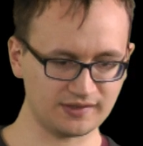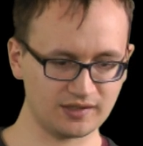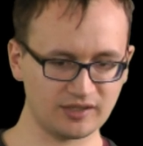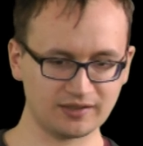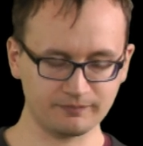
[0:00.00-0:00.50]
it
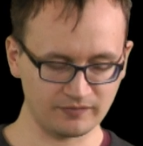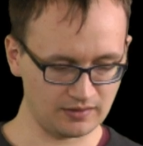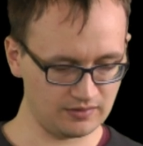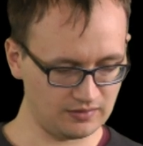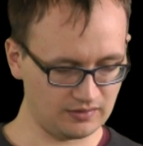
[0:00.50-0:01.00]
a bit.
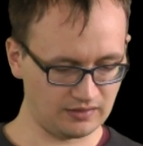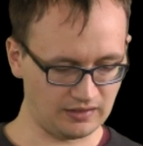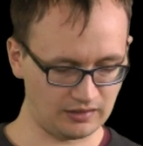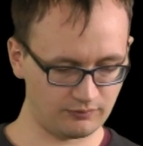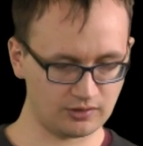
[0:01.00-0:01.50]

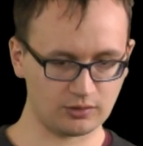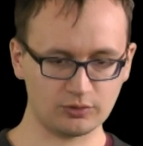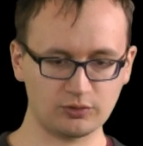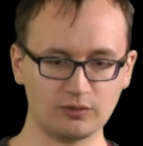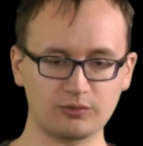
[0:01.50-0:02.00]
And we go
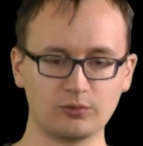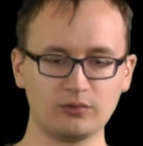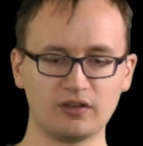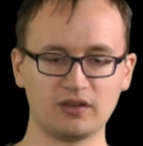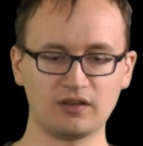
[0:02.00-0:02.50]
to
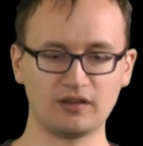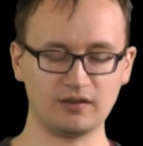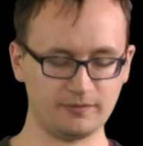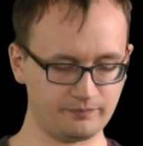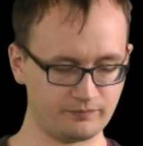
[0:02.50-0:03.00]

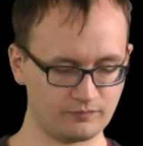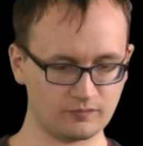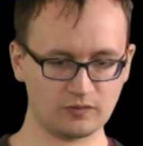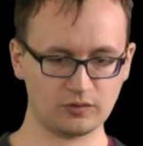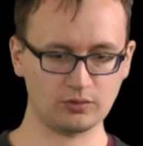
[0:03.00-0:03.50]
the
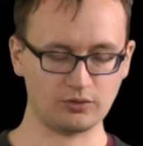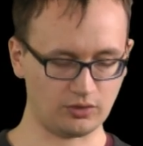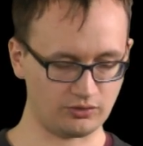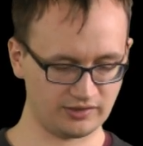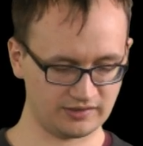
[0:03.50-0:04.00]

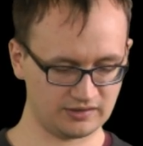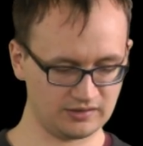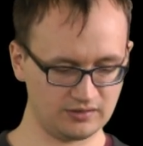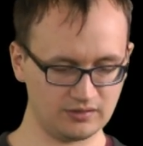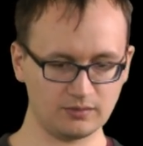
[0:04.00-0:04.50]

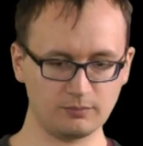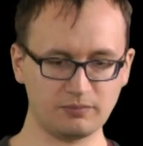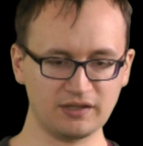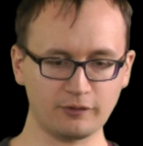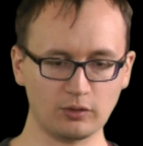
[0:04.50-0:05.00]
tutorial
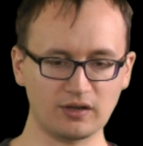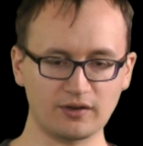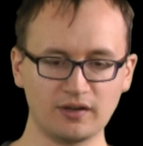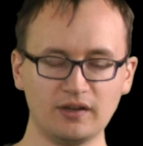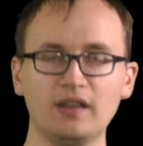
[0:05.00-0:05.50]
bin
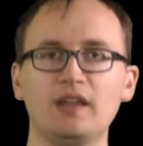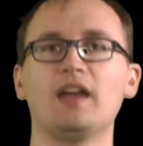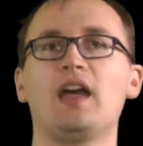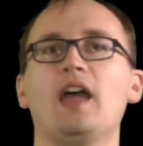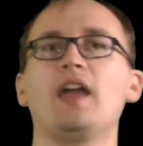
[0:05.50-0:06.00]
folder.
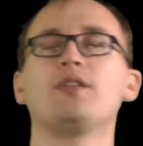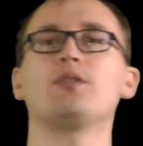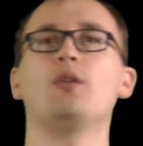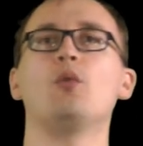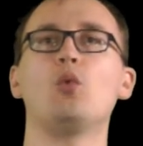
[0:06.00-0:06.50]
And
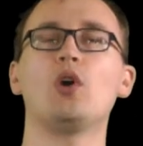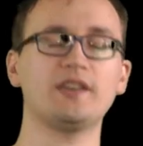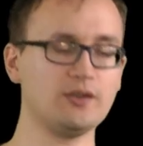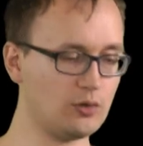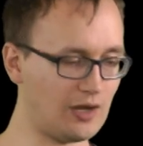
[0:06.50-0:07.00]

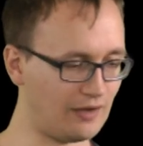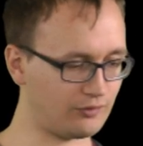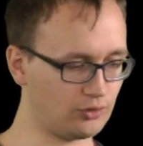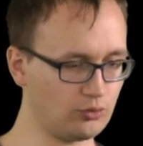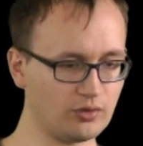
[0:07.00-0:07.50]
what you have
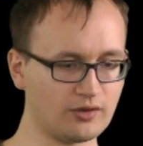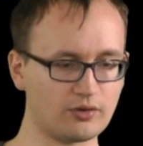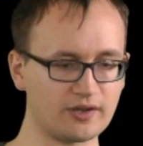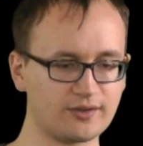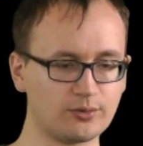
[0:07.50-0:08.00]
to do in
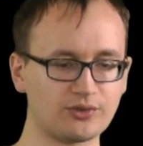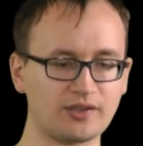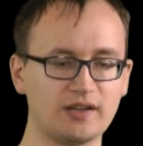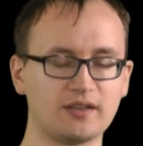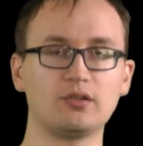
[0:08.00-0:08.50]
order to
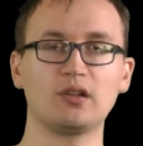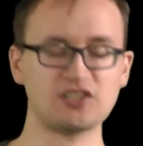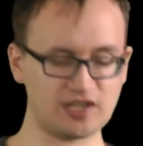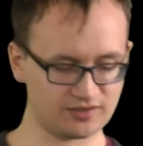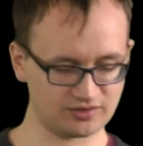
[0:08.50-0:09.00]
start a
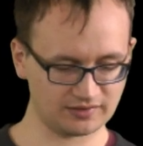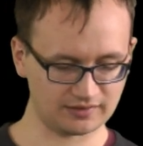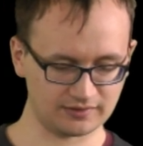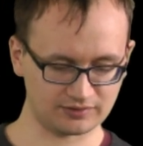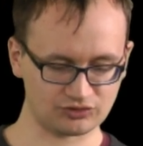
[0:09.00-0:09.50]
knowledge agent
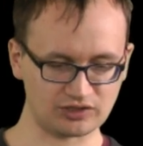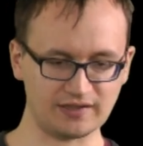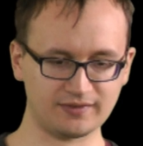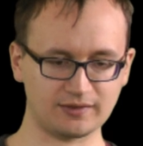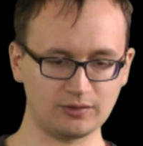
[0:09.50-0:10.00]
is
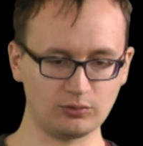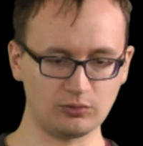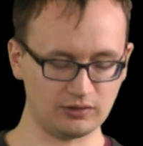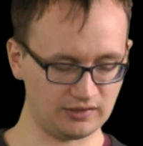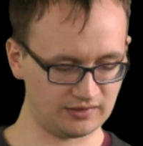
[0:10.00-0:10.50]
just
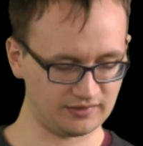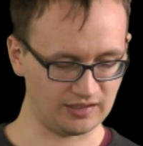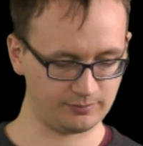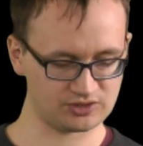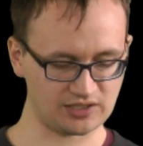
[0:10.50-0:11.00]
you
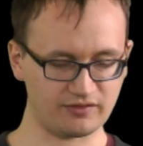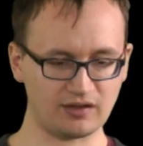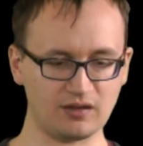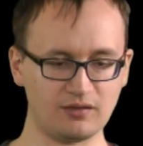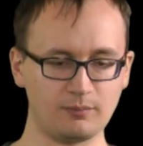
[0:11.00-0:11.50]
type
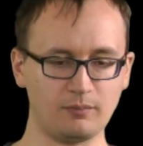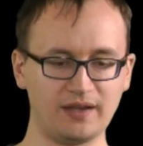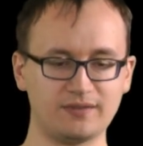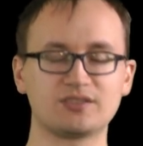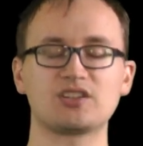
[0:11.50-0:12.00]
java
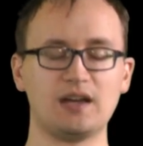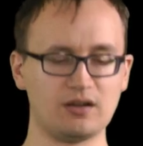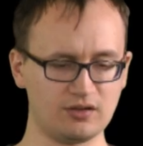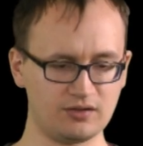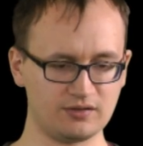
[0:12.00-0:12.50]

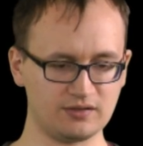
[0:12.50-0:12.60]
-jar,